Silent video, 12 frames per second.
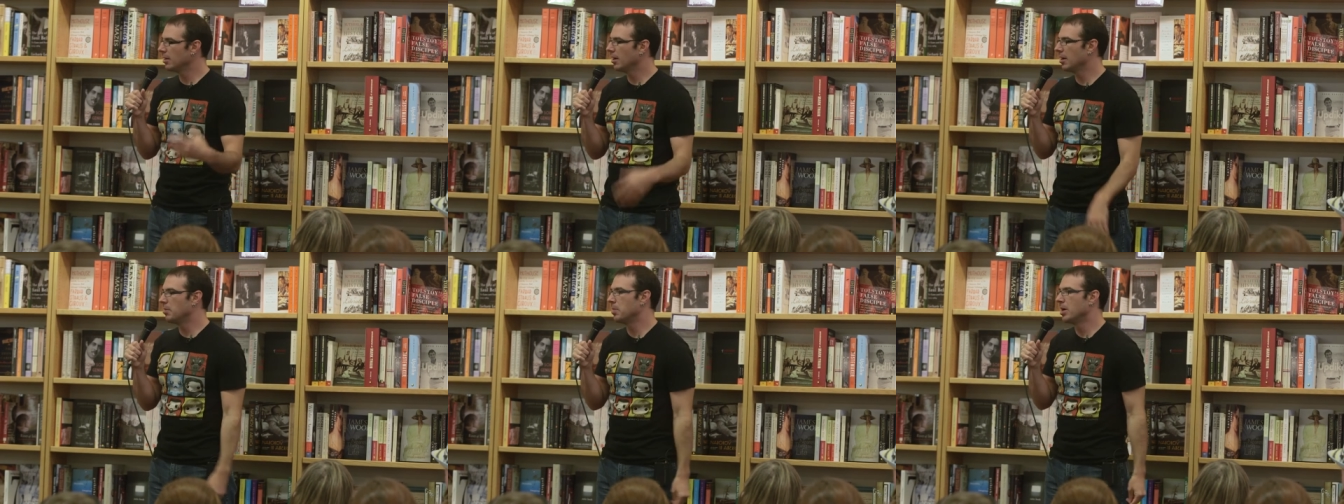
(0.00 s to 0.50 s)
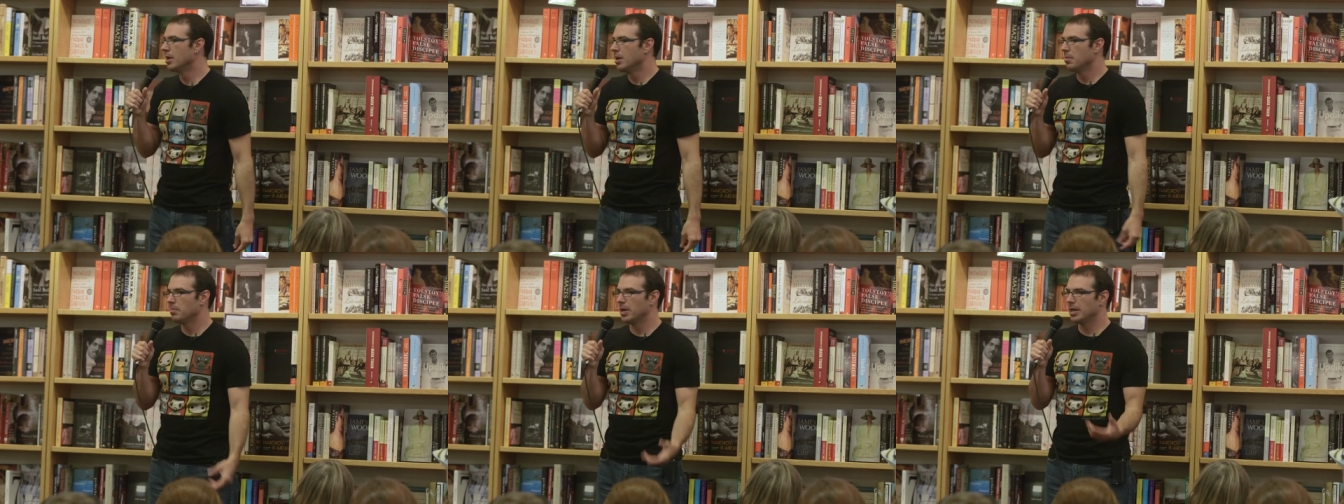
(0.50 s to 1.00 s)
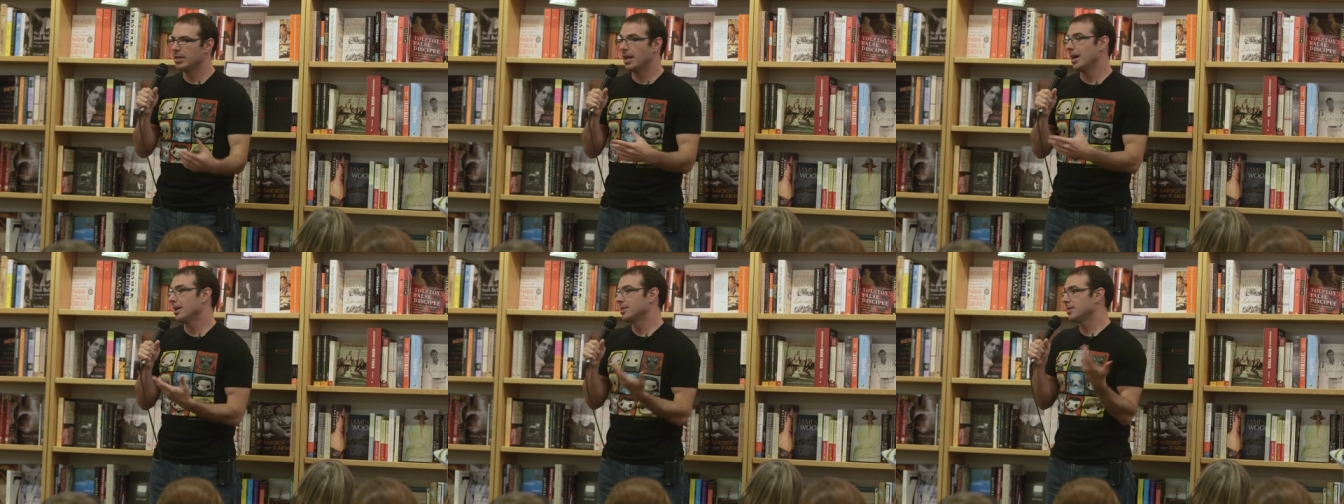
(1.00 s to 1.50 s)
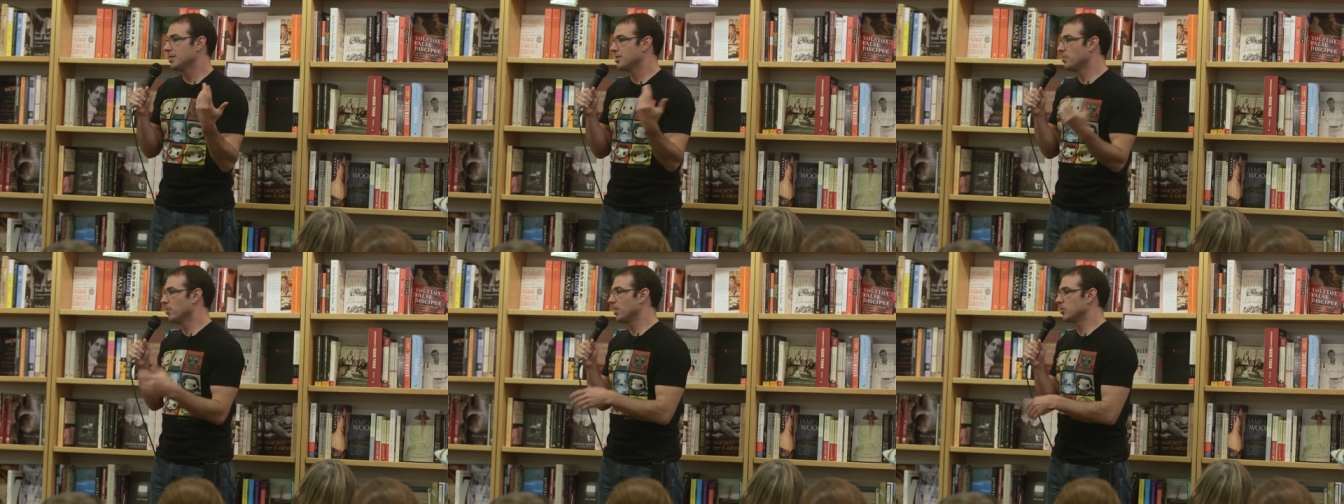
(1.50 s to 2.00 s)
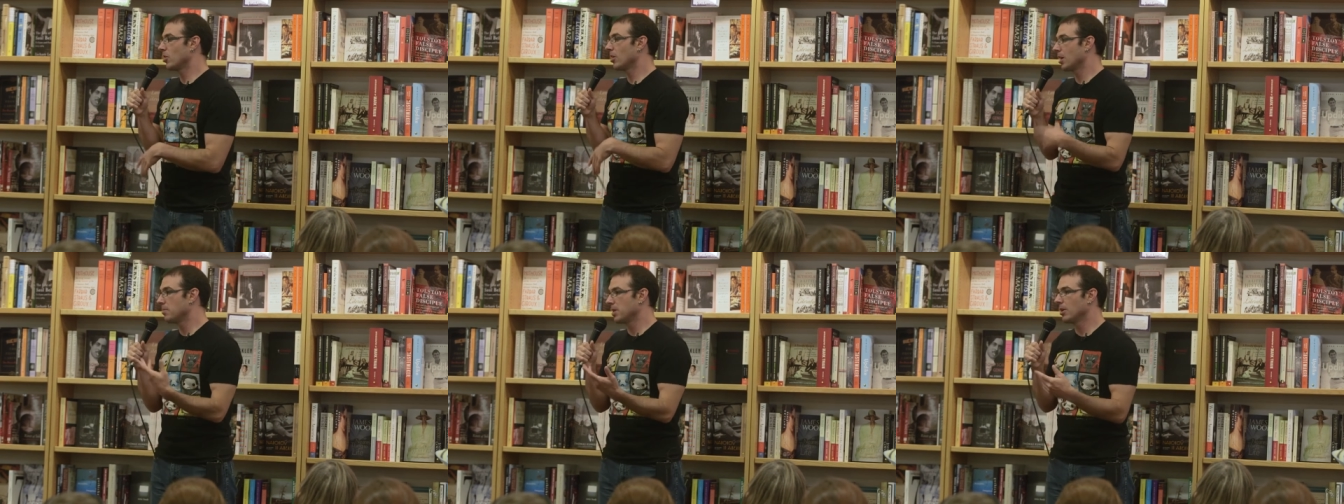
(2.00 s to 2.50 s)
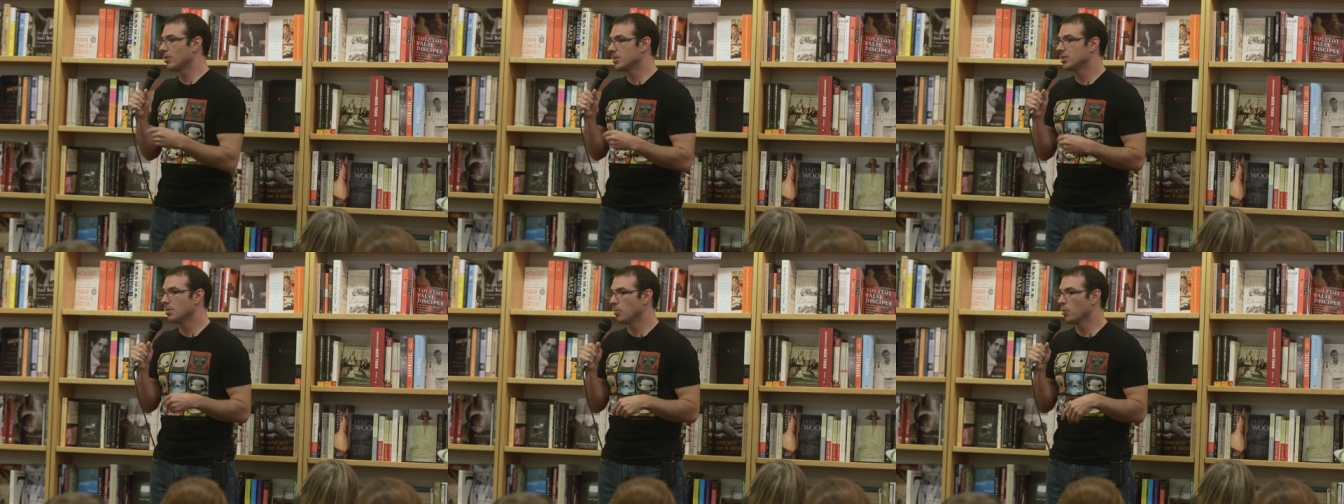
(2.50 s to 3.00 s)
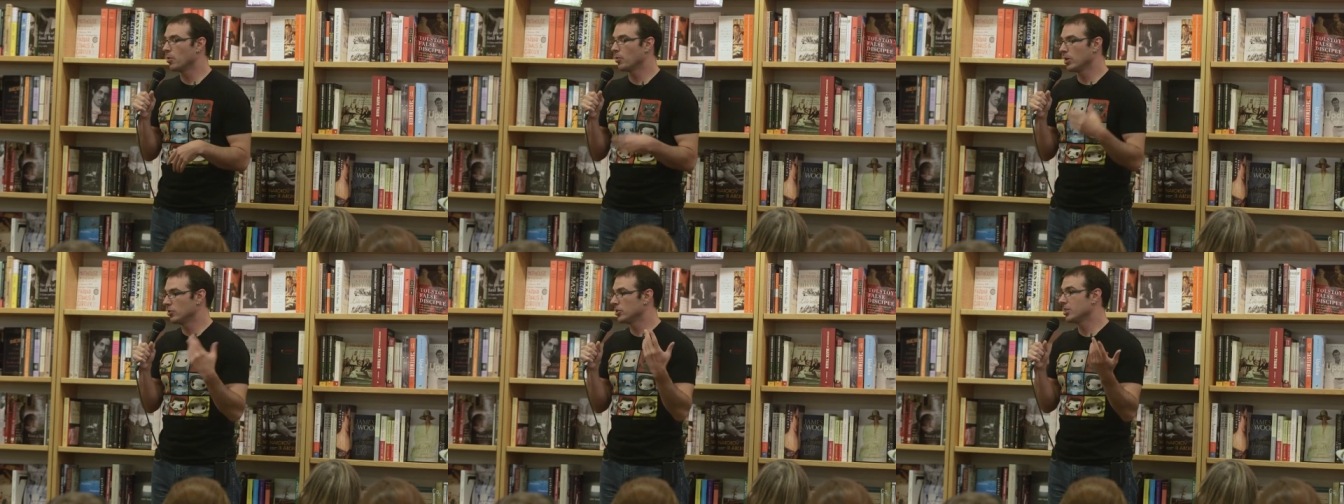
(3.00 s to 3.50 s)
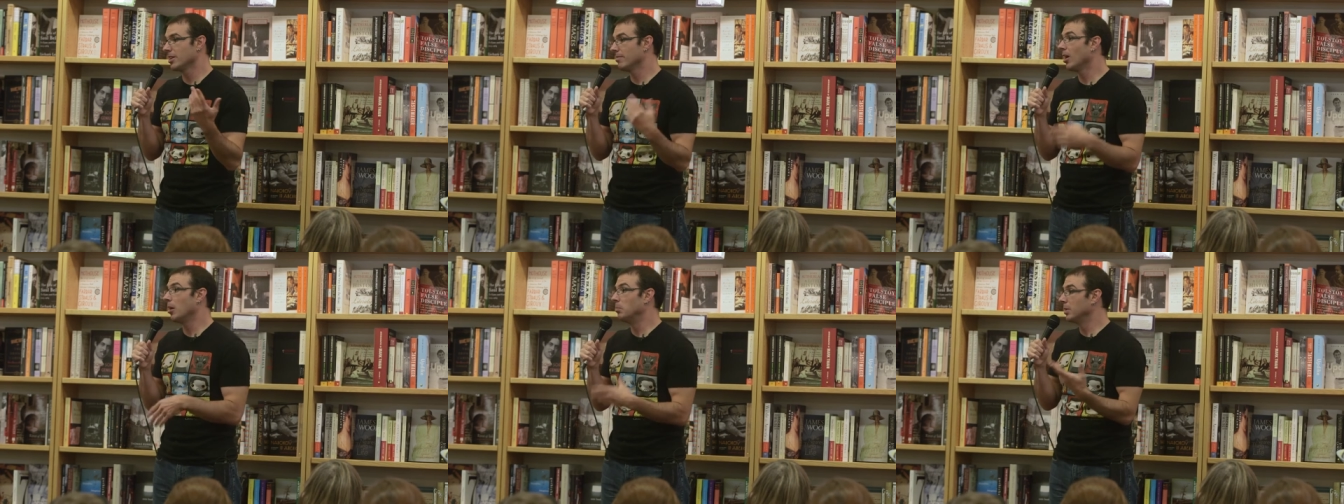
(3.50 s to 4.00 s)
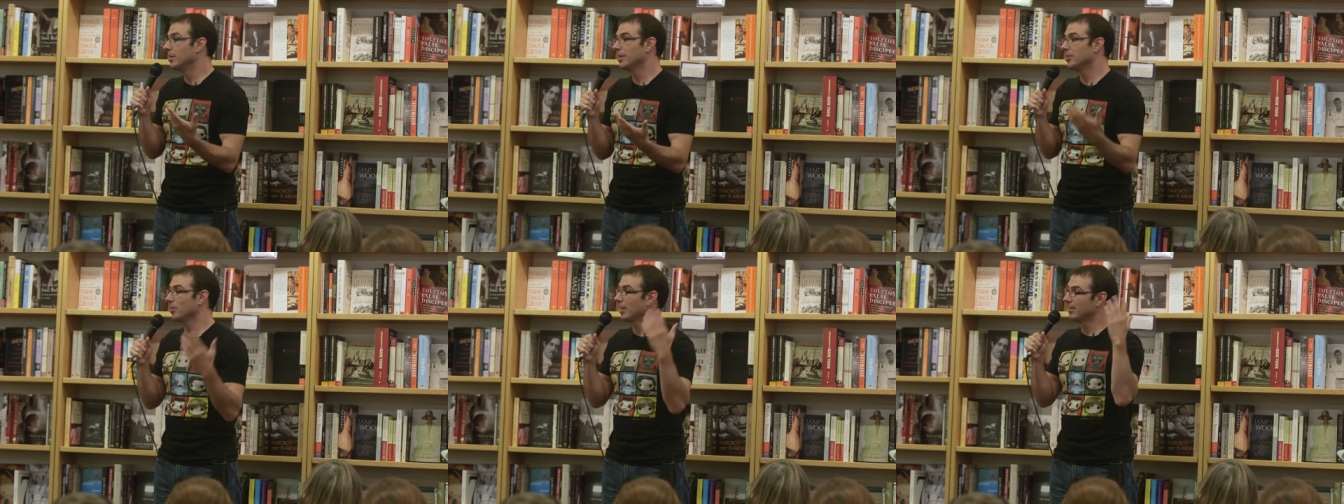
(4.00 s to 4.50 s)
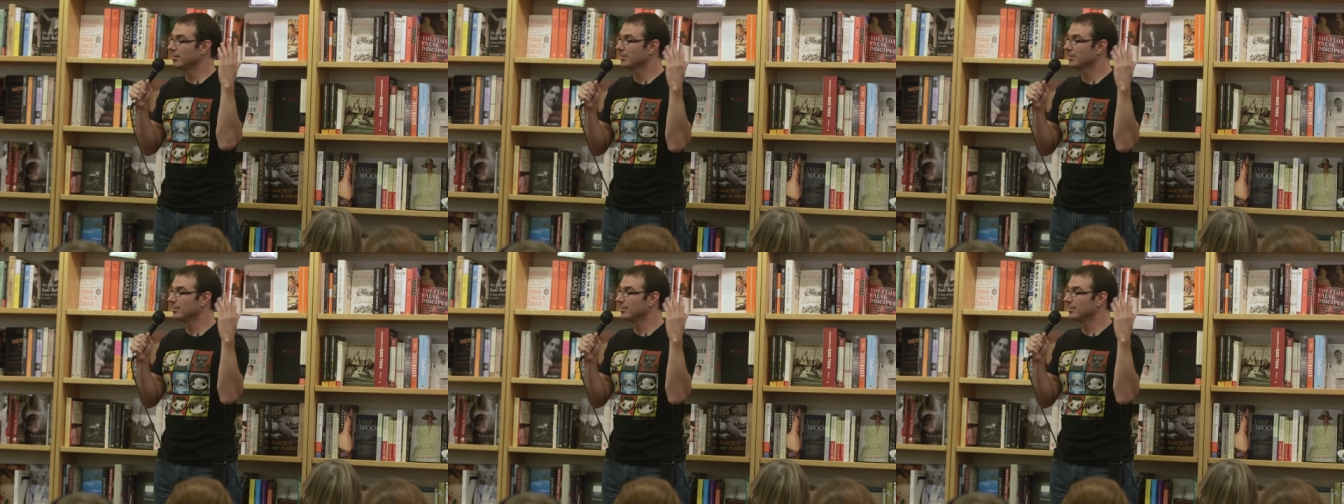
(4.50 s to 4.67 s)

Um, but yeah, it's it's a moving target. I mean, there is some moment where you just give up. And you're like,